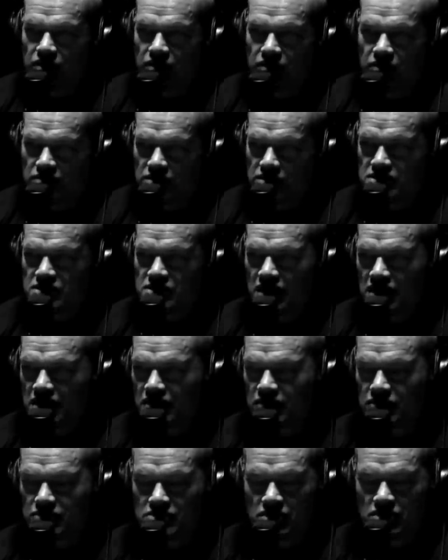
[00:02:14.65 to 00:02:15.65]
You just take
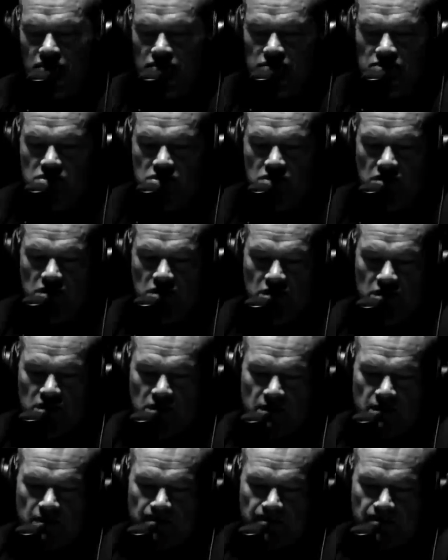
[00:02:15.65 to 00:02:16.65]
those notes. Mm
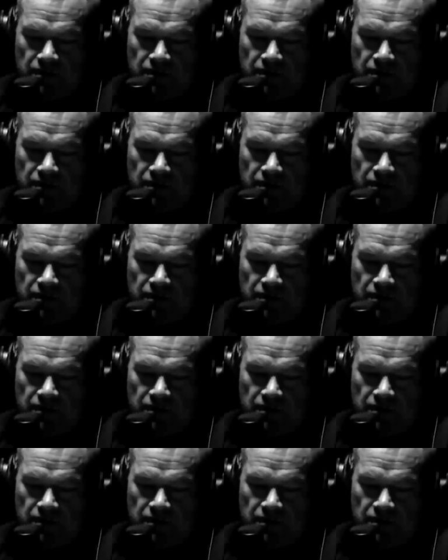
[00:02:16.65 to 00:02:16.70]
-hmm.